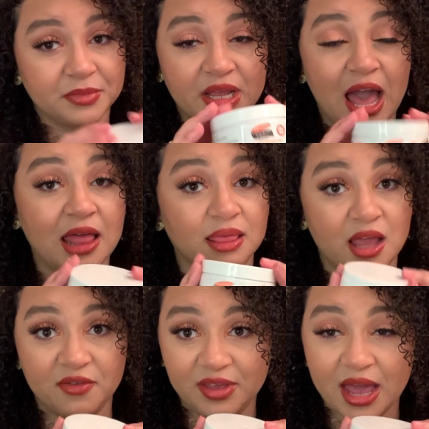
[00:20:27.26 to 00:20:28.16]
I
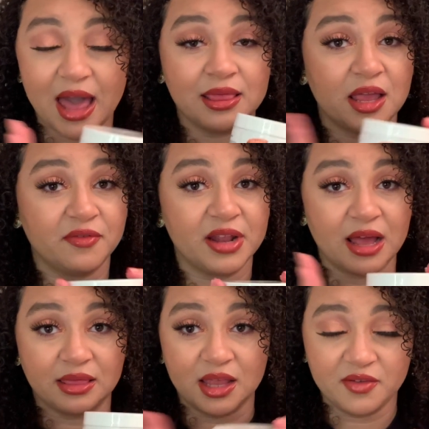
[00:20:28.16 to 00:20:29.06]
love it. I love it.
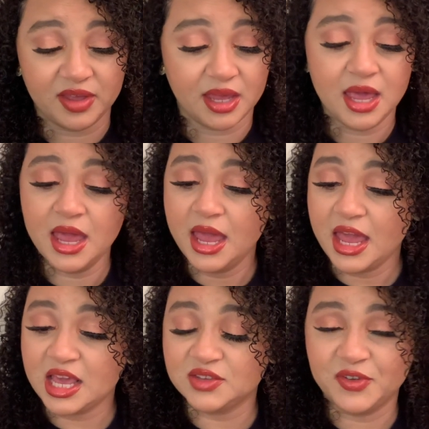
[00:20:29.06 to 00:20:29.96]
I love it.
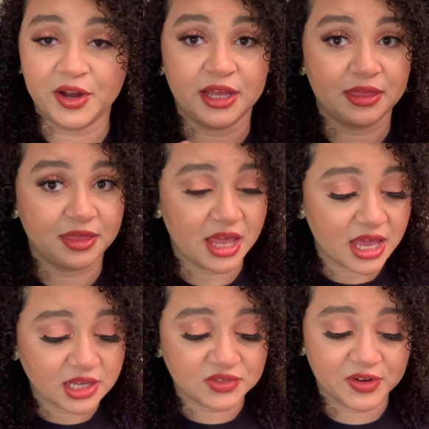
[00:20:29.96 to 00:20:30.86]
It's very
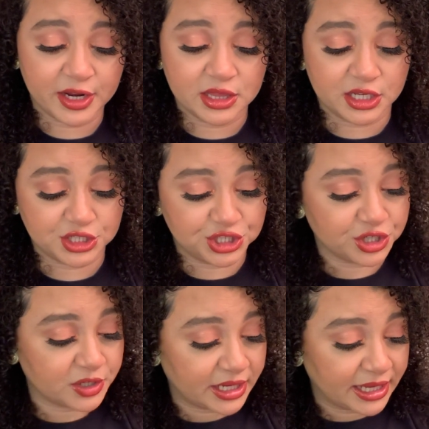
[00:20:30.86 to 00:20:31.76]
thick. It's very
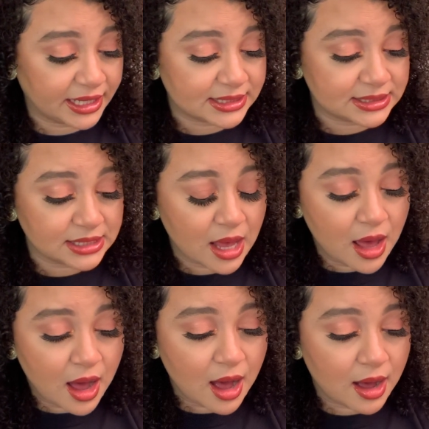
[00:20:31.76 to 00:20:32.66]
luxurious.
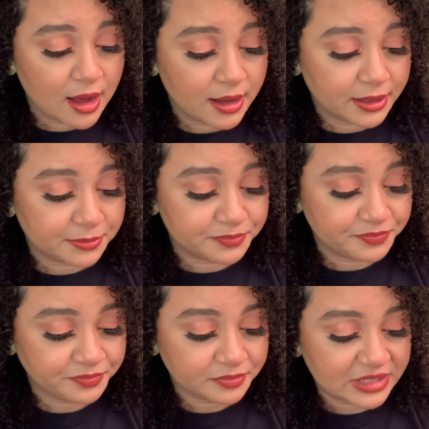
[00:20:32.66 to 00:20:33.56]

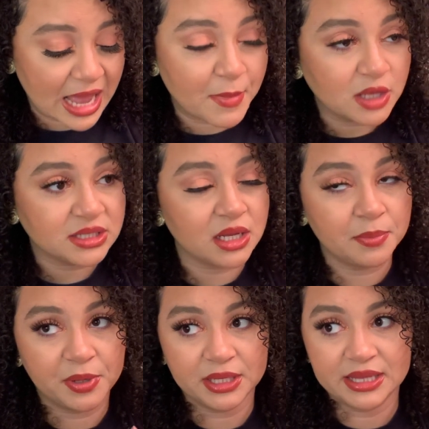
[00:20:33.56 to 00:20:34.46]
I'm also going
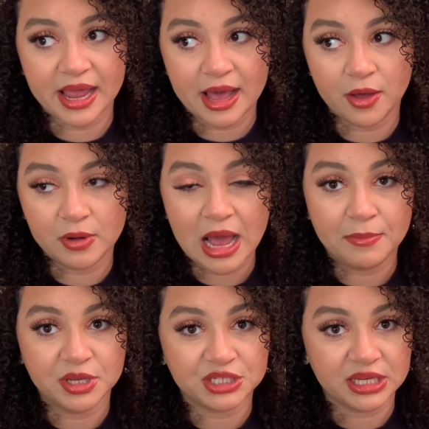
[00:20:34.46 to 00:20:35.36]
to put down how
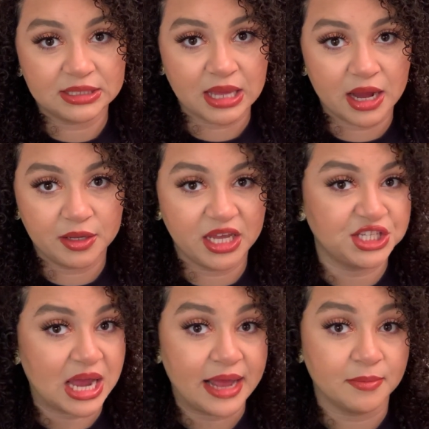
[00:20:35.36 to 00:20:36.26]
much
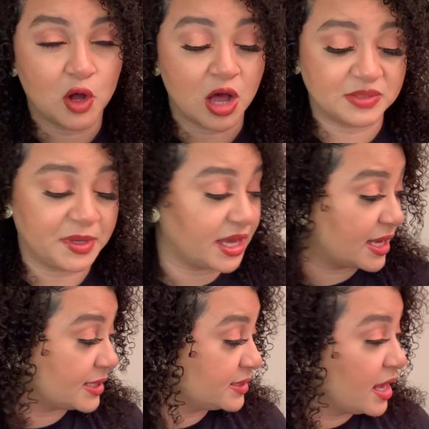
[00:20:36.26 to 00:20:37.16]
each item costs,
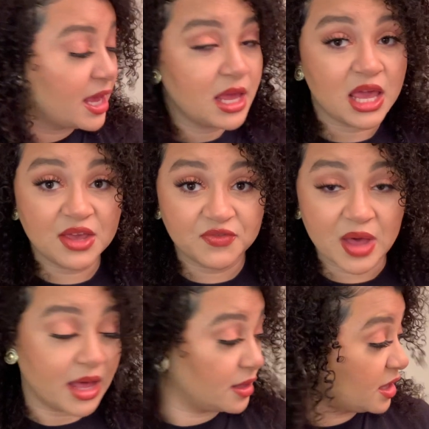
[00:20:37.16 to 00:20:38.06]
because if
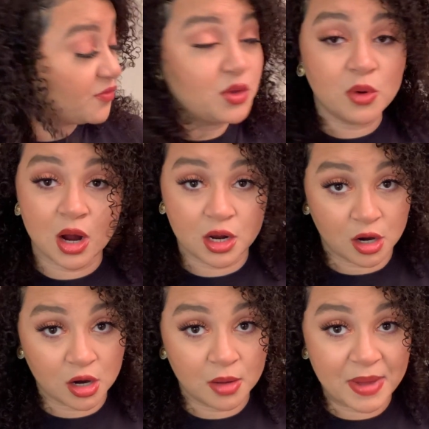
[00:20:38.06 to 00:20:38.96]
you are a
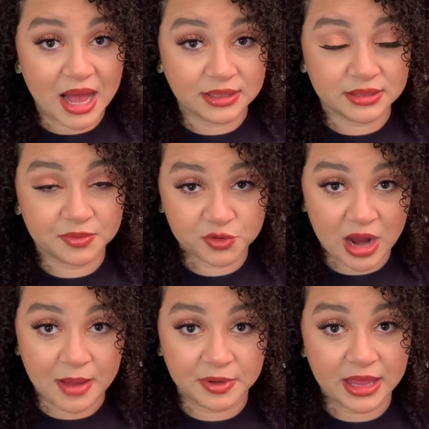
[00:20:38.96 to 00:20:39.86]
CurlBox
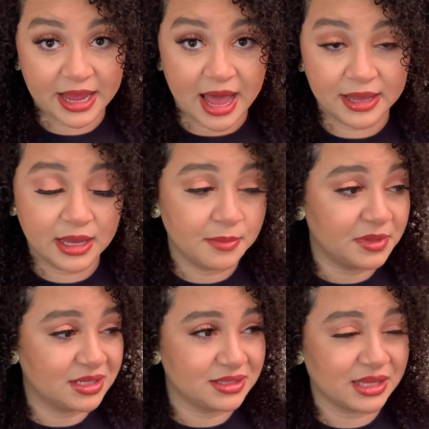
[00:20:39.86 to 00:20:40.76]
subscriber like I am,
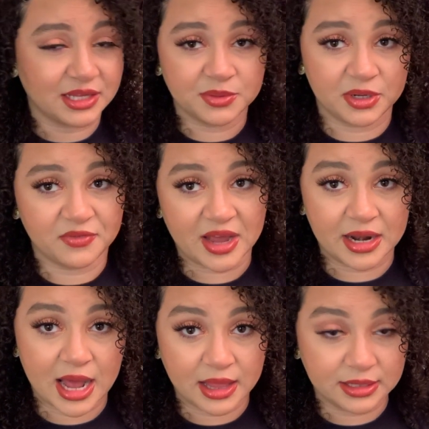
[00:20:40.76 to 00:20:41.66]
this is like
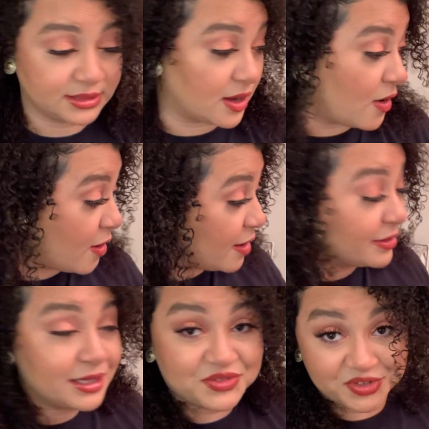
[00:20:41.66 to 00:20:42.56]
$25. So all
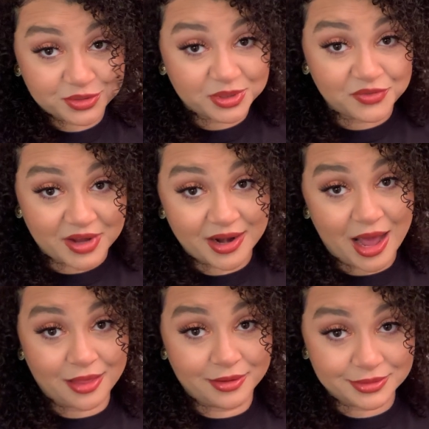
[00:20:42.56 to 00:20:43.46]
this for
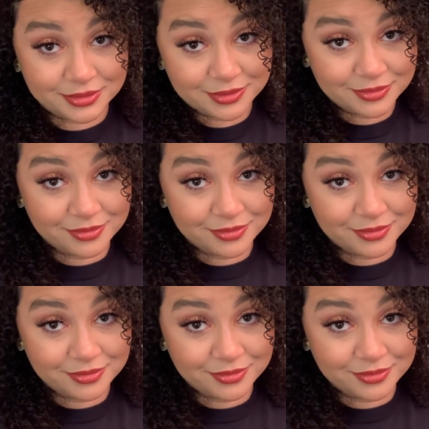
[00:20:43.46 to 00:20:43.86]
$25.